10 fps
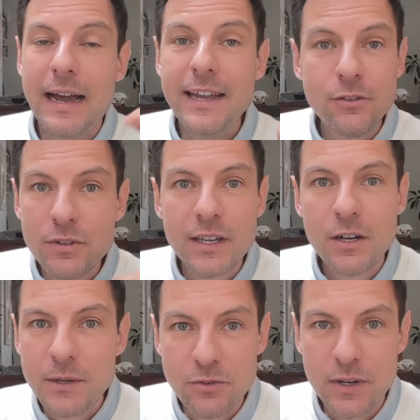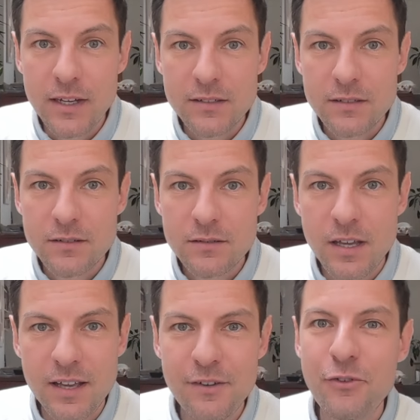I don't care about your ex.
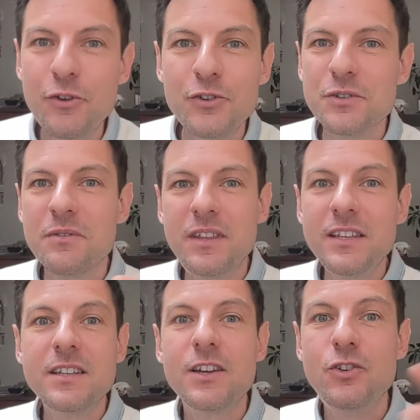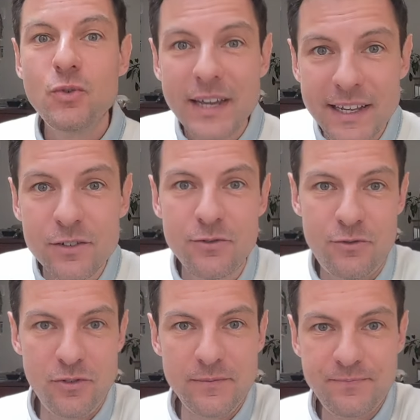Focus on things you can
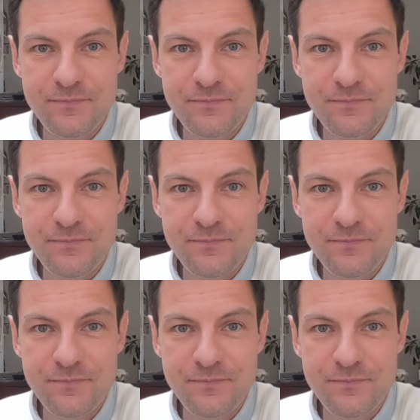control.